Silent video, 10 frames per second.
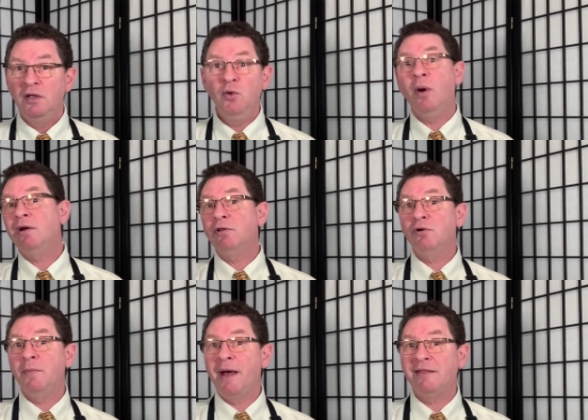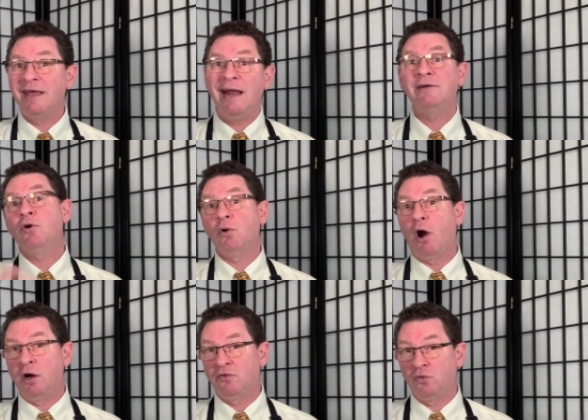You want to learn about that? Go to
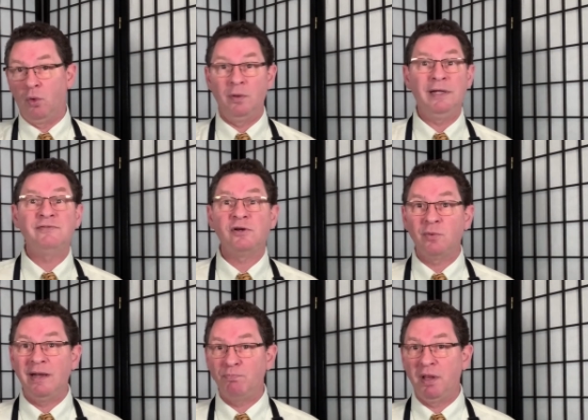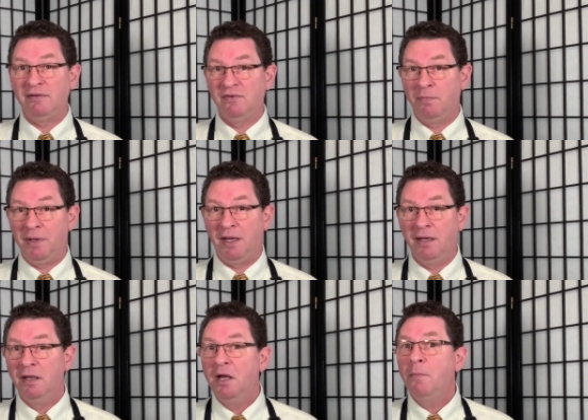art school. It's a great place to be.
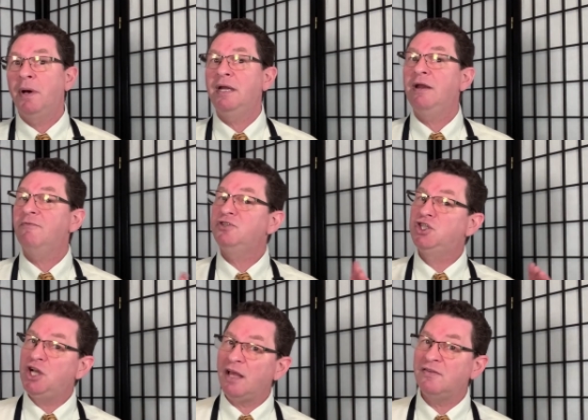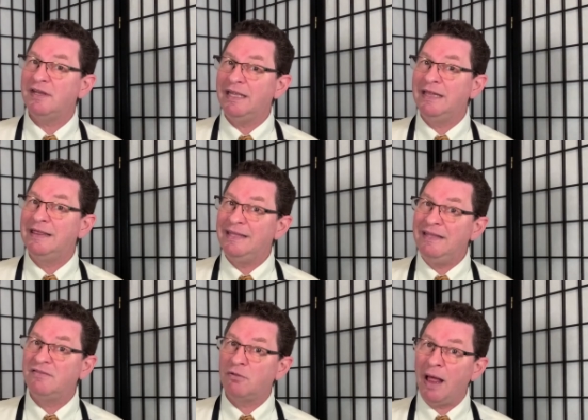But just in
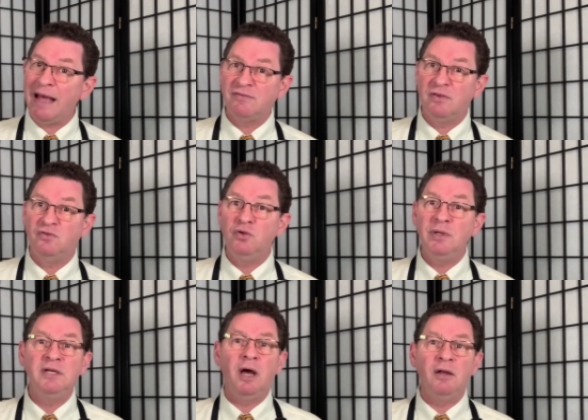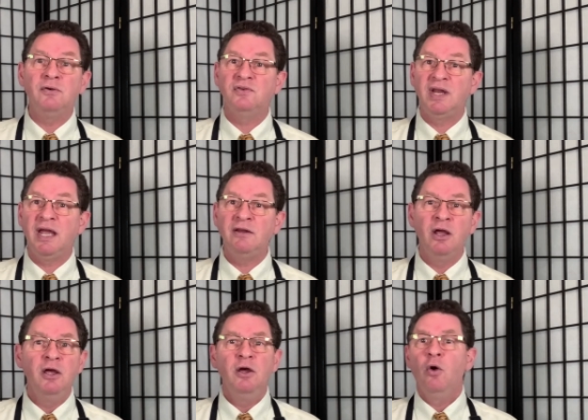these classes, you need to understand
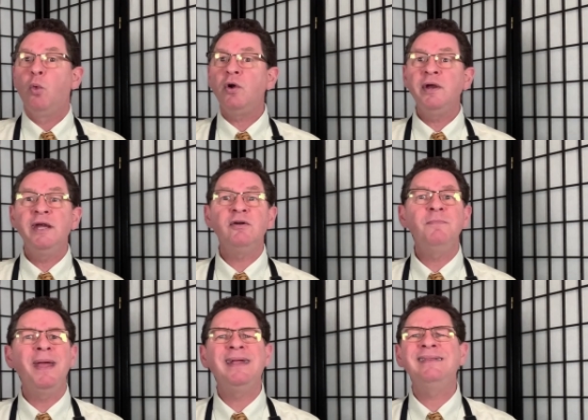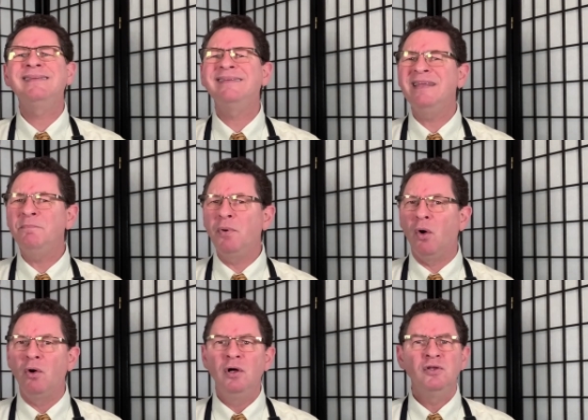we're here to make it
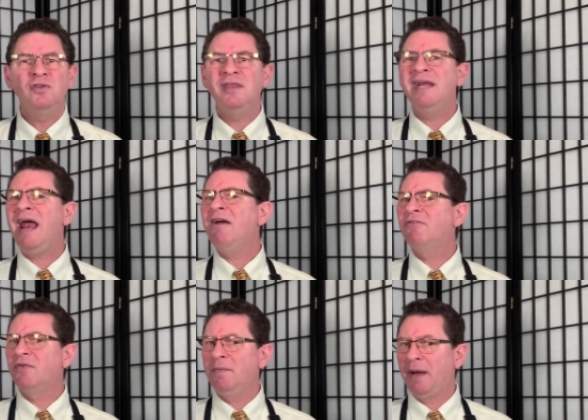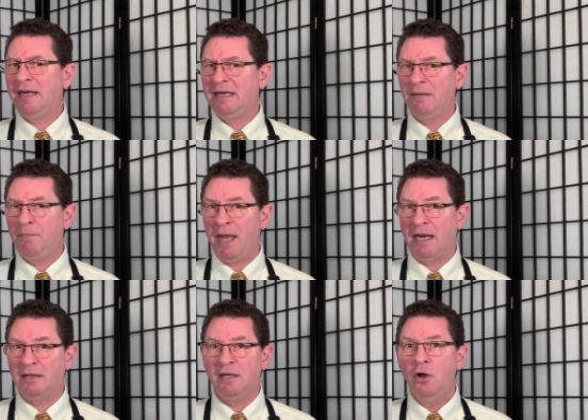simple so that everybody can paint.